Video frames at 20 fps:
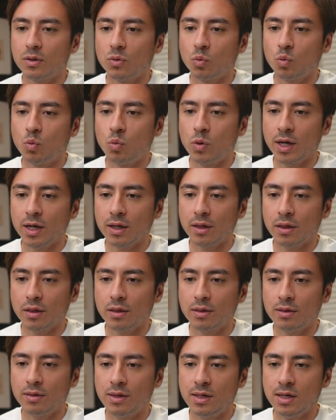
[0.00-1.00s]

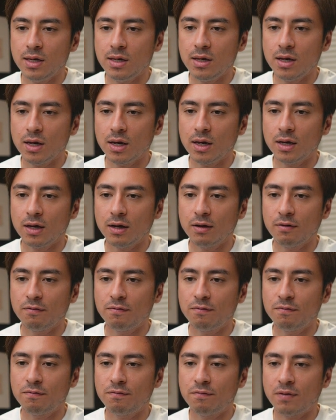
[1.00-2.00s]
with the
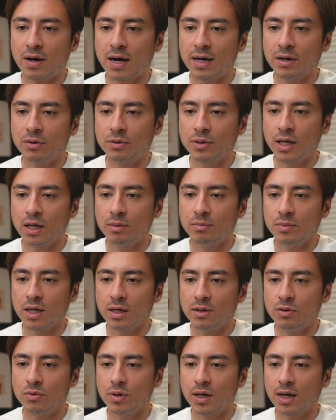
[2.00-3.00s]
file name that
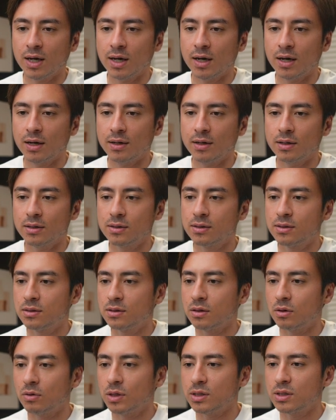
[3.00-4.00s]
you had.
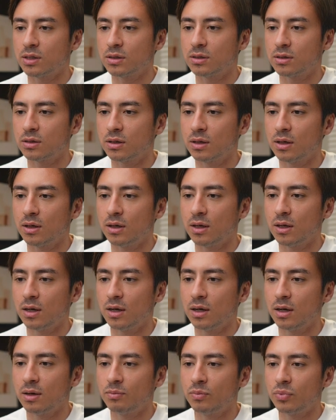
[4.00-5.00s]
So let's
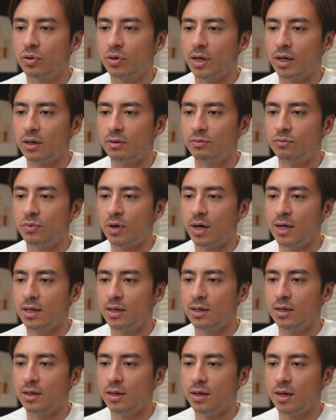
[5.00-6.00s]
put it right
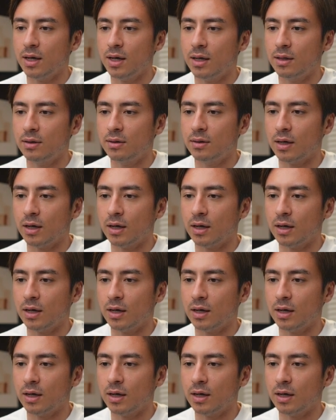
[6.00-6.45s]
in